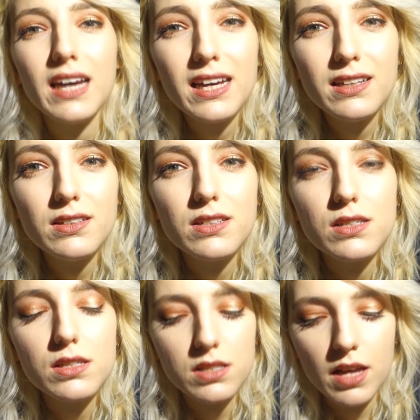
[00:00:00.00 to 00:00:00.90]
can't
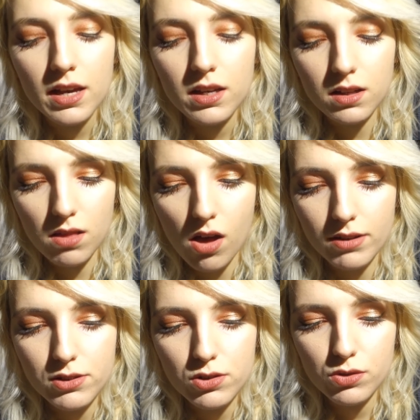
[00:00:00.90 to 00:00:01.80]
say a
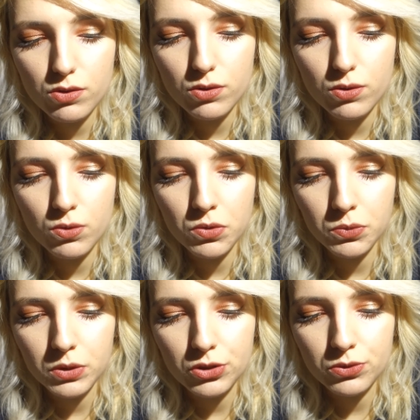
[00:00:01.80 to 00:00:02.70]
lot to
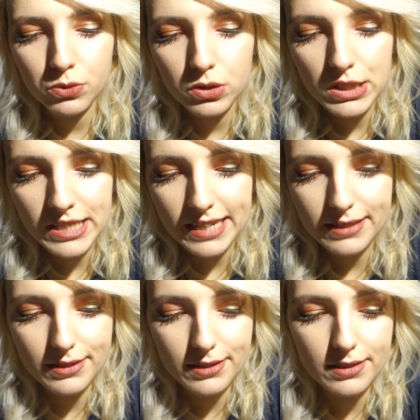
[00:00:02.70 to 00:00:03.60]
Norwegian wood
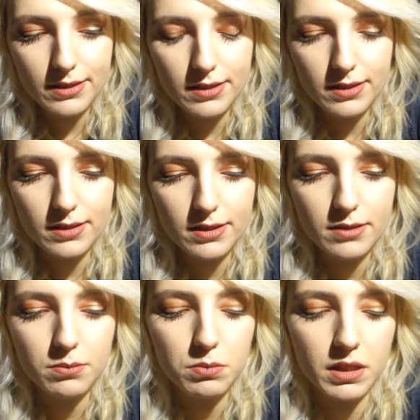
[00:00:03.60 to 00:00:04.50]
yet
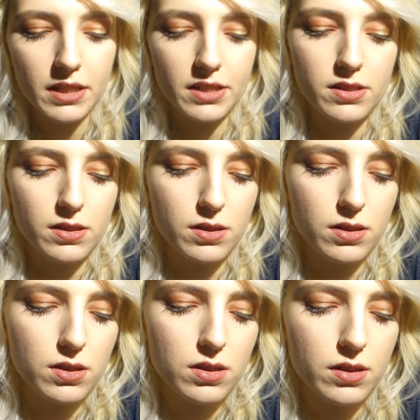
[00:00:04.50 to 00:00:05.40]

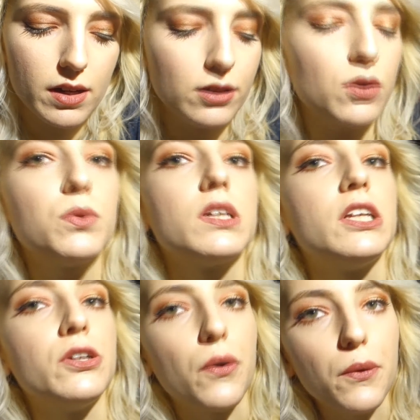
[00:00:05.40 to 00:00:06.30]
because I don't really
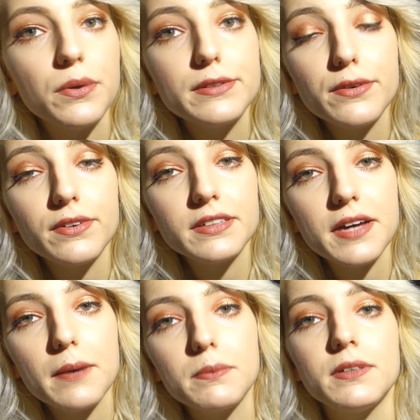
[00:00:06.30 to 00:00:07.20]
know what's going to
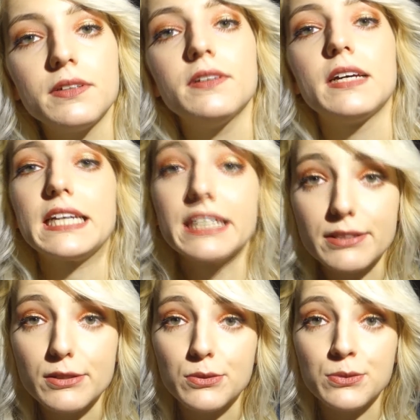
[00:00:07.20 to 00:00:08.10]
happen. I can
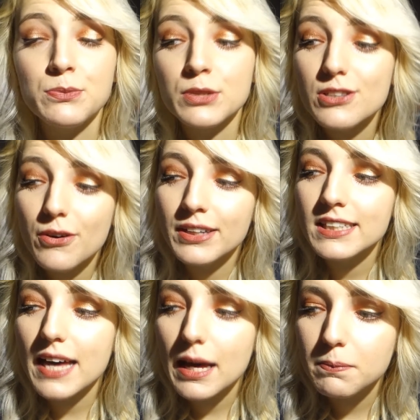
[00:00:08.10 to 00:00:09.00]
assume what's going
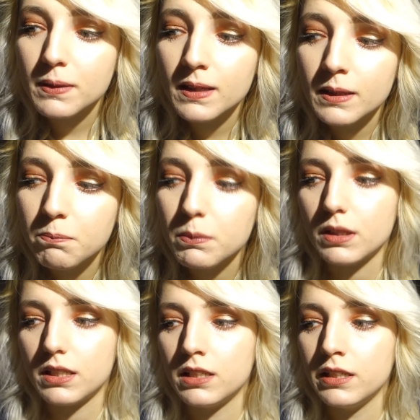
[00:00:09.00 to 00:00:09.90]
to happen,
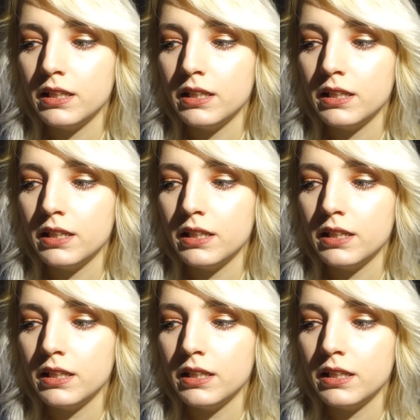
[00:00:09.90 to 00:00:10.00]
but